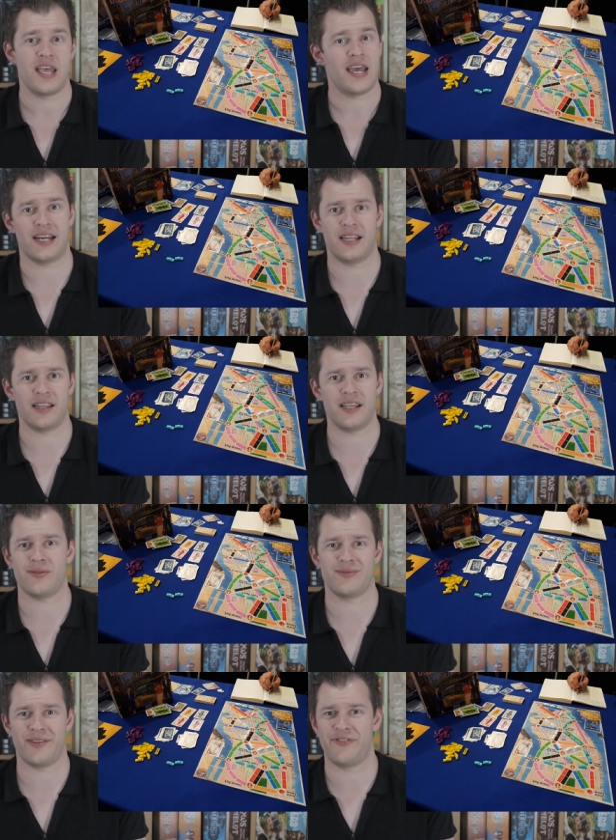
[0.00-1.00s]
And then I
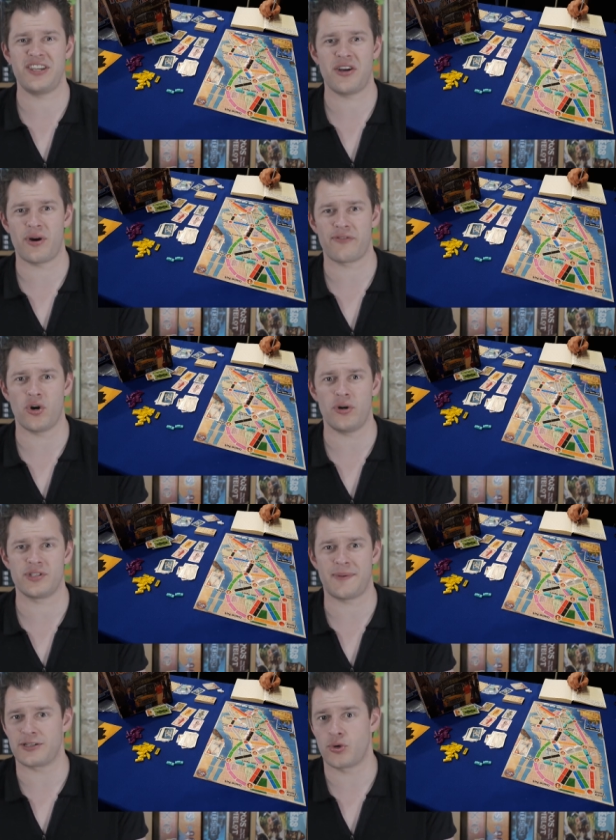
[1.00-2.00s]
think the video I've got was
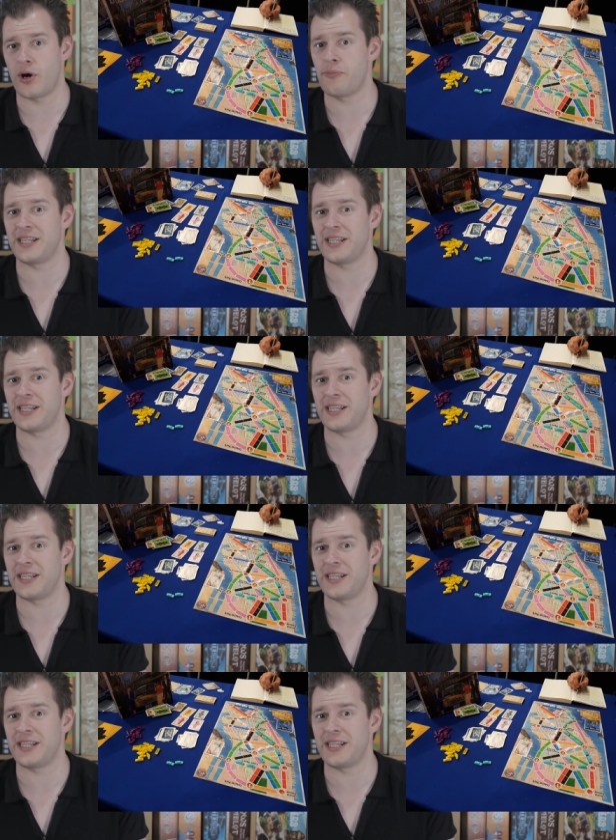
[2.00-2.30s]
about 12